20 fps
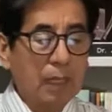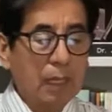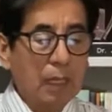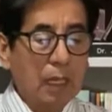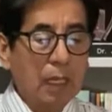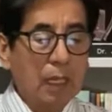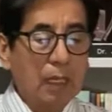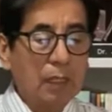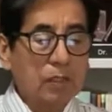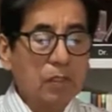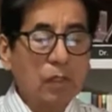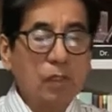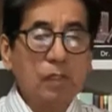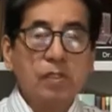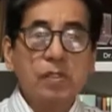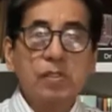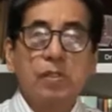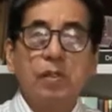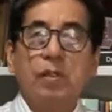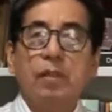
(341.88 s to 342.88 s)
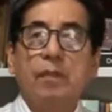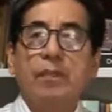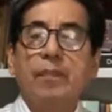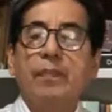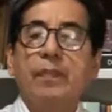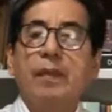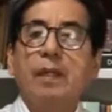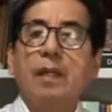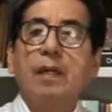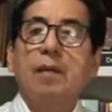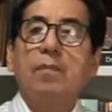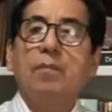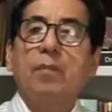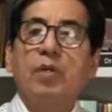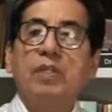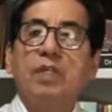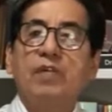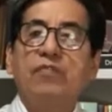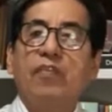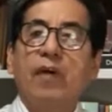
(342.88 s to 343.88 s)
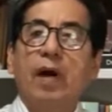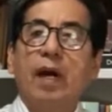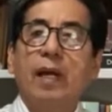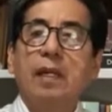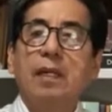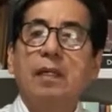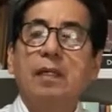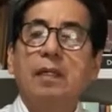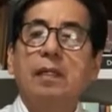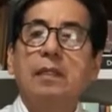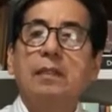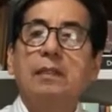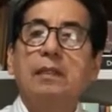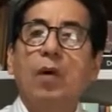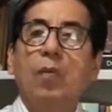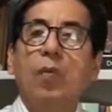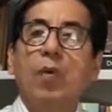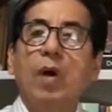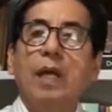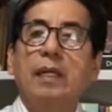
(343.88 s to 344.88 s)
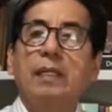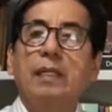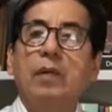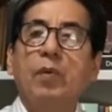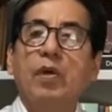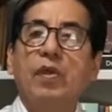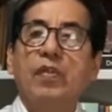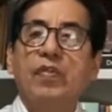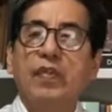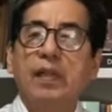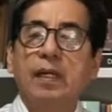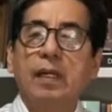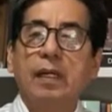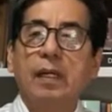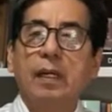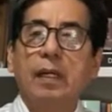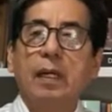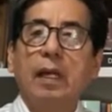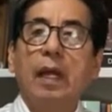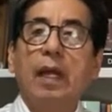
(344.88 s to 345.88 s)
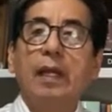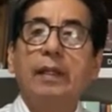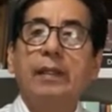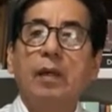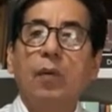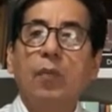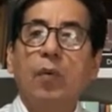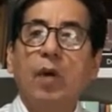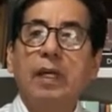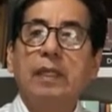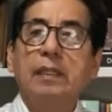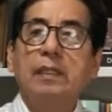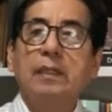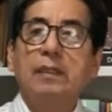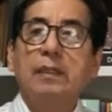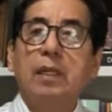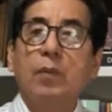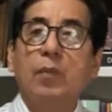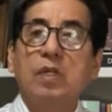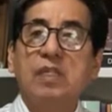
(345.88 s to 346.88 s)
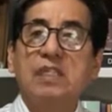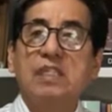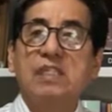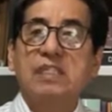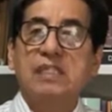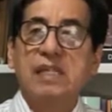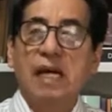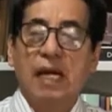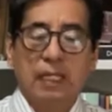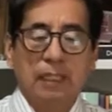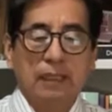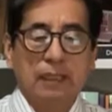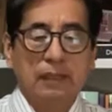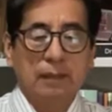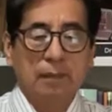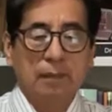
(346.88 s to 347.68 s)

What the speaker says: It is also modifying the way that we think and the way that we decide.